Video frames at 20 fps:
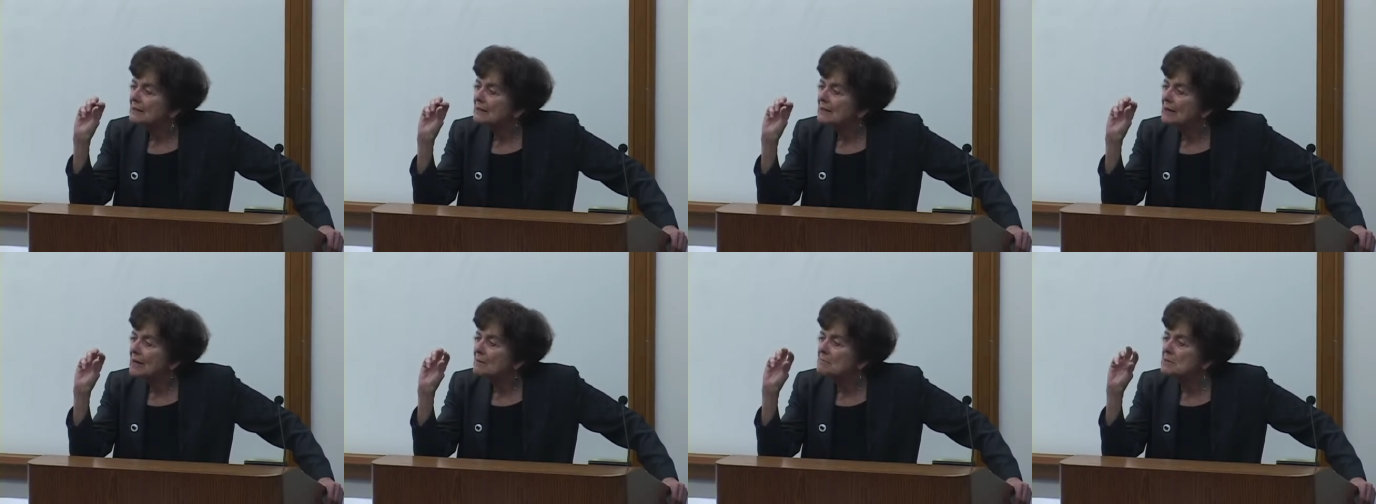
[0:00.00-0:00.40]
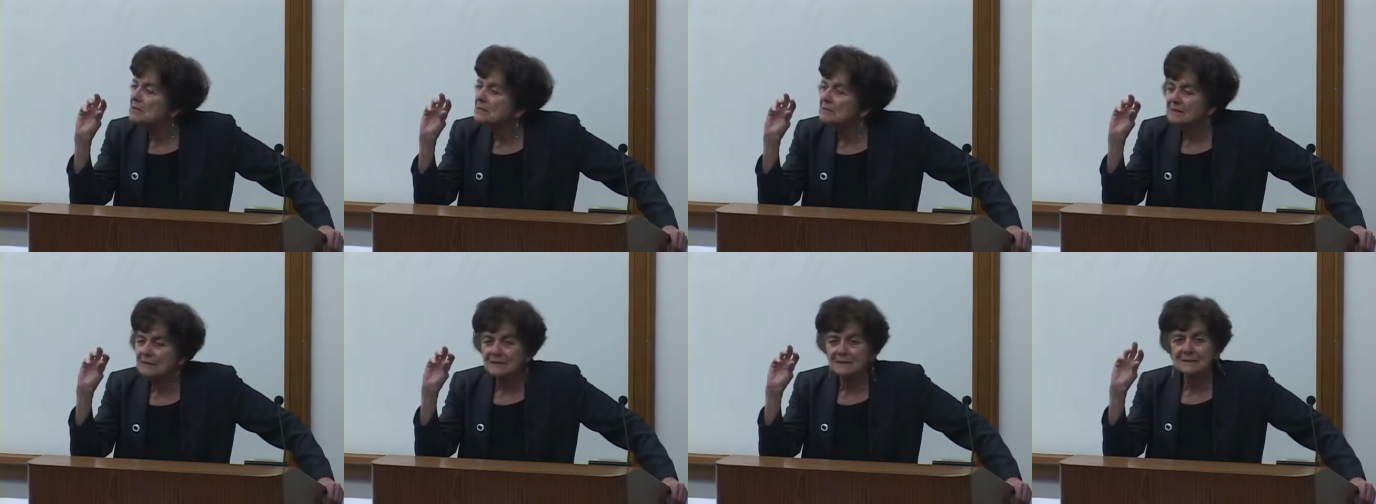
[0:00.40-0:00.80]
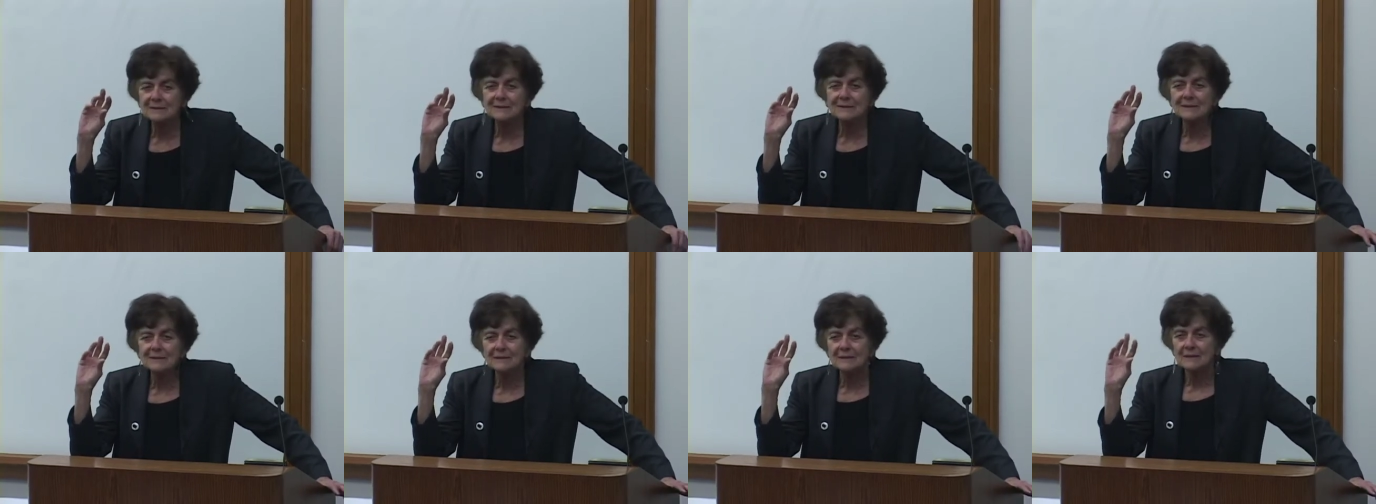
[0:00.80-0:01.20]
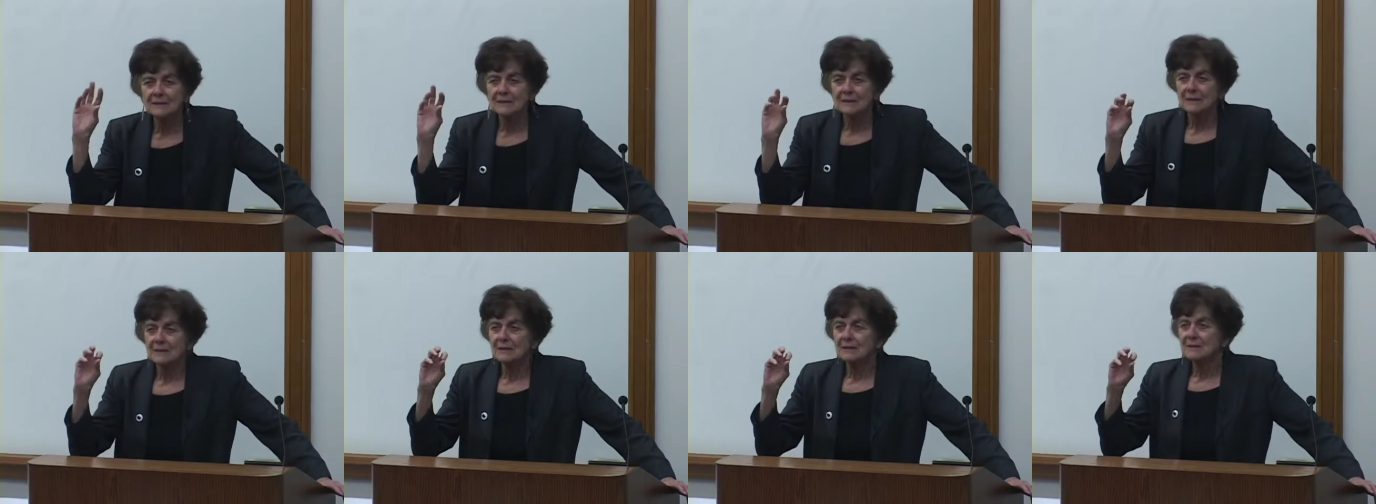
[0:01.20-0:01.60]
I mean,
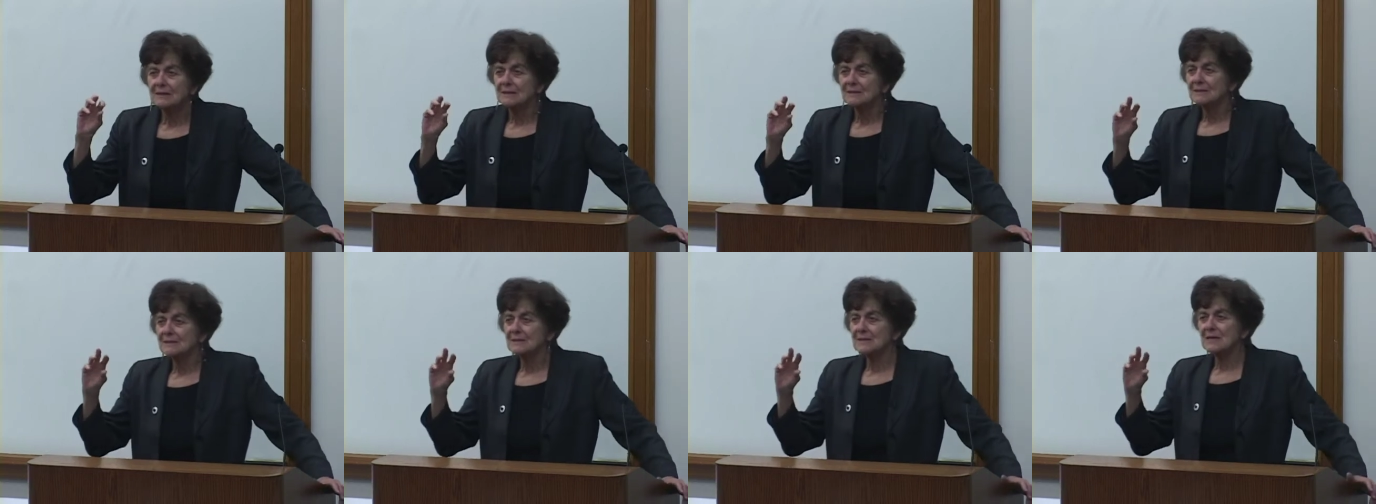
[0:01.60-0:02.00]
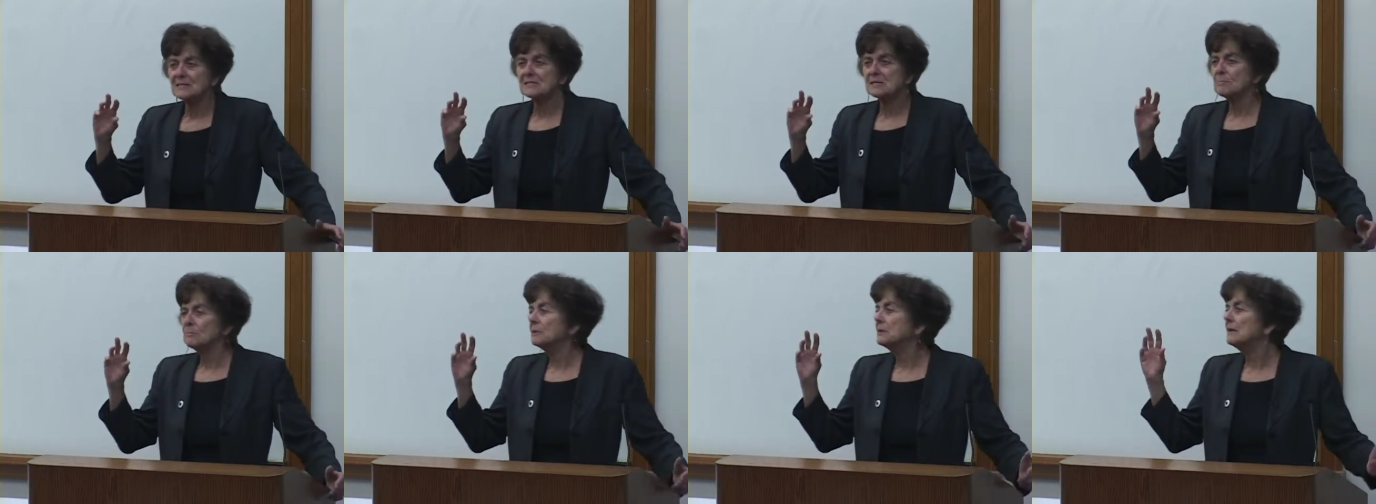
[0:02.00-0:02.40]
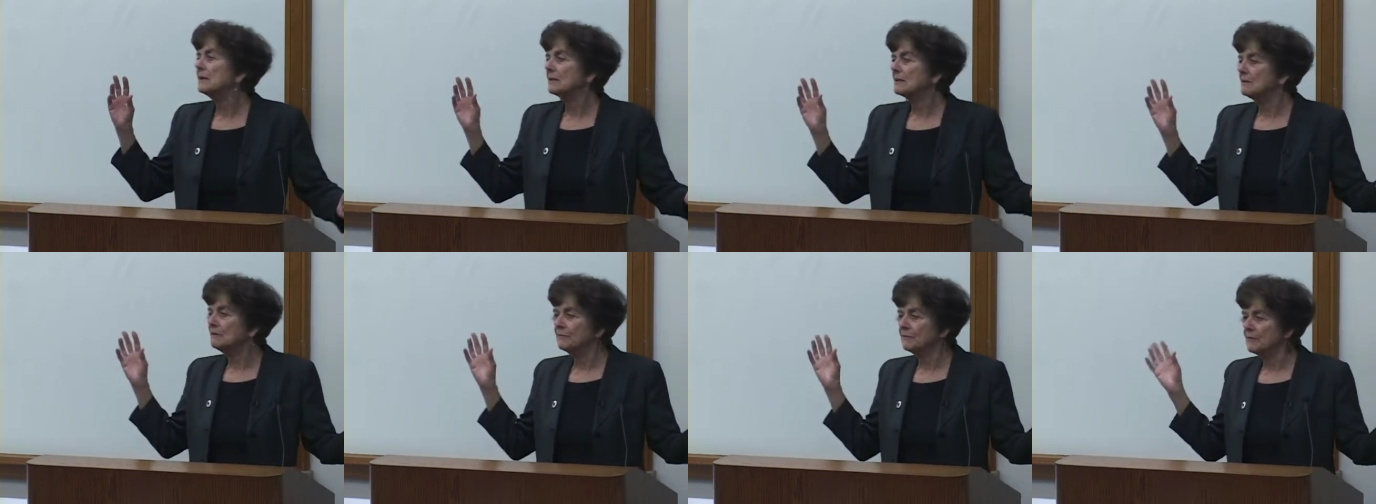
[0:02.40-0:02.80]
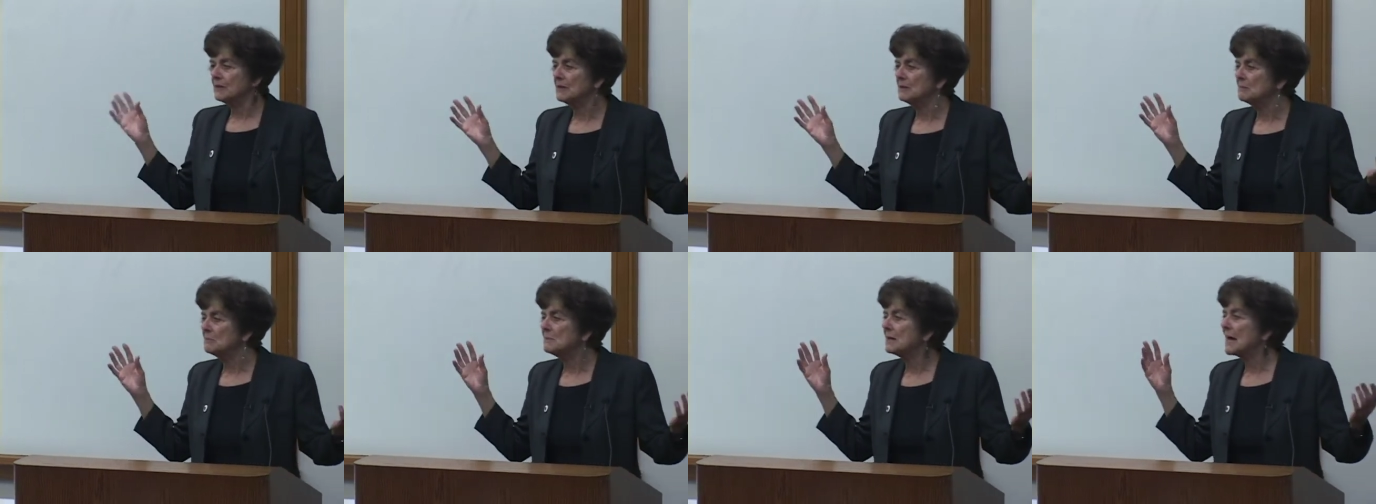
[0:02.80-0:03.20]
does a political
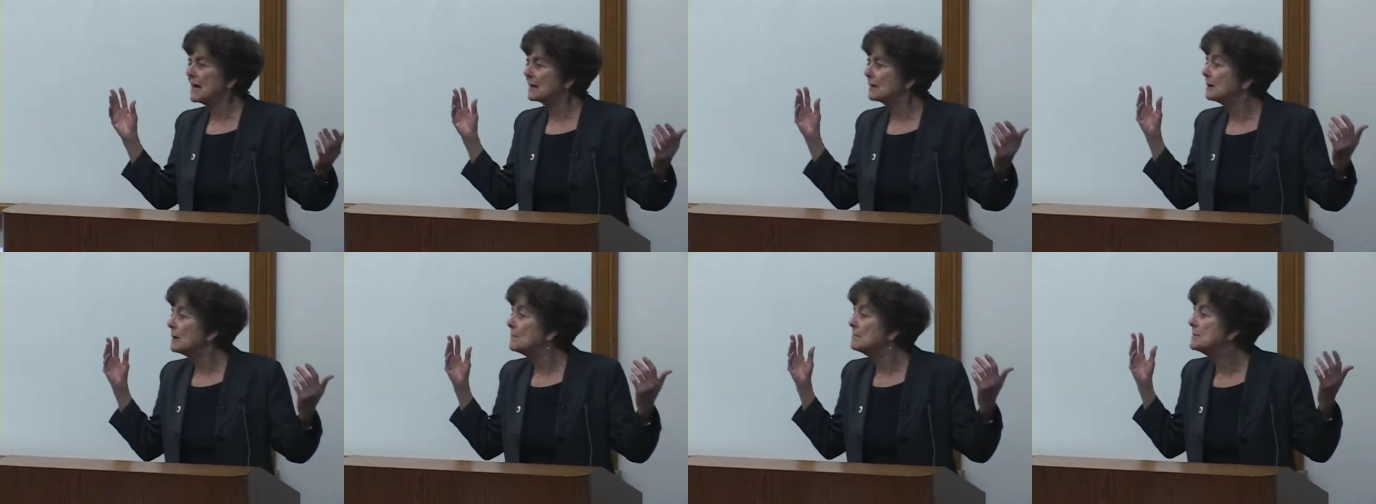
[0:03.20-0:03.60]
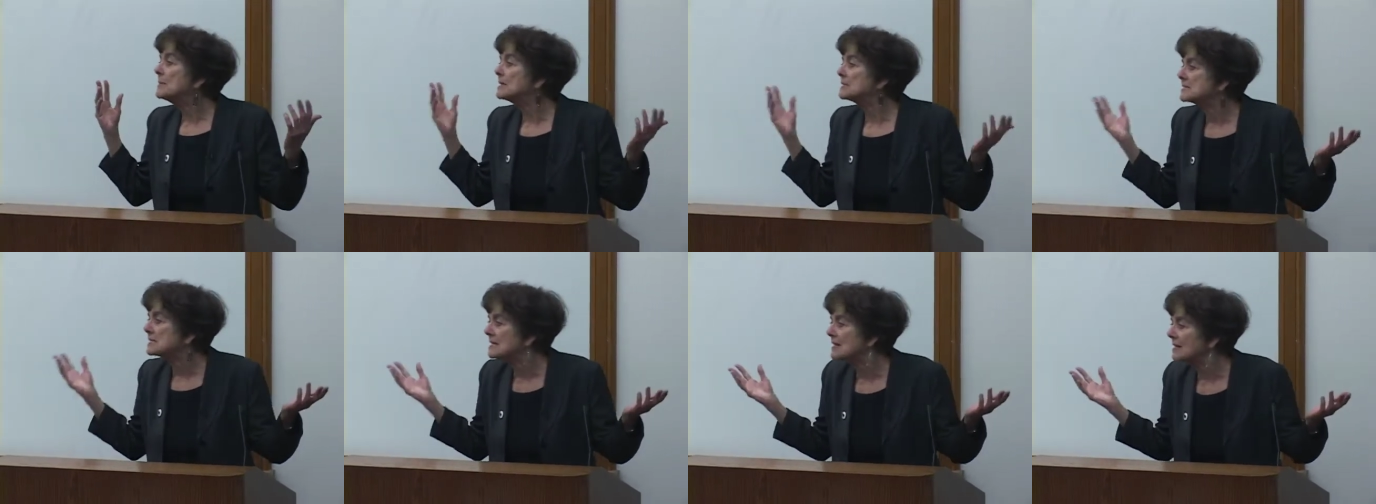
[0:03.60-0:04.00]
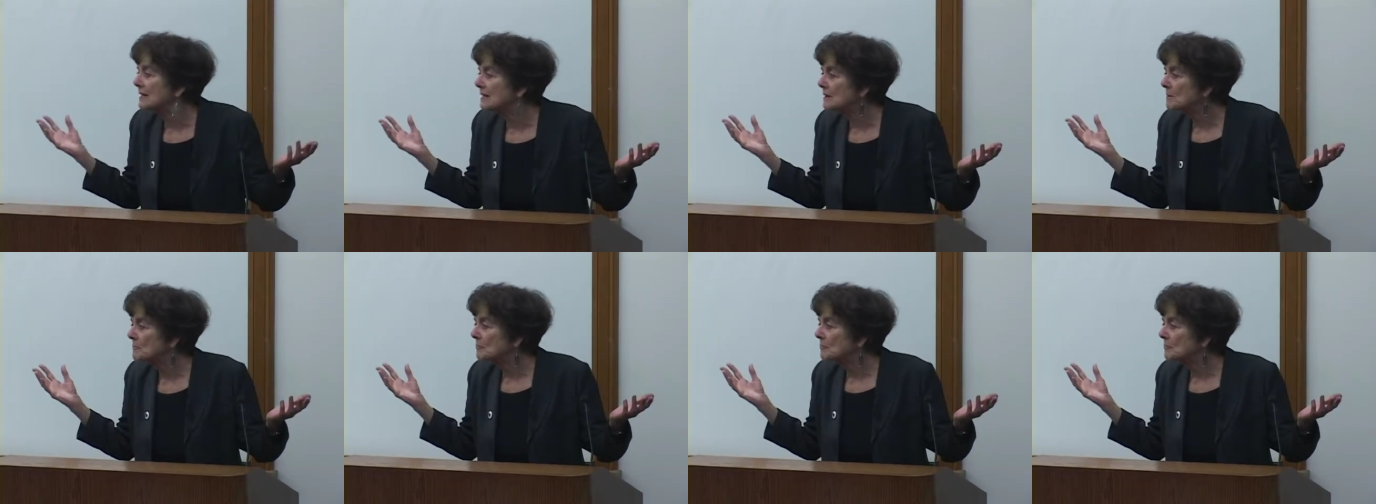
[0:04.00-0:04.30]
film like Missing,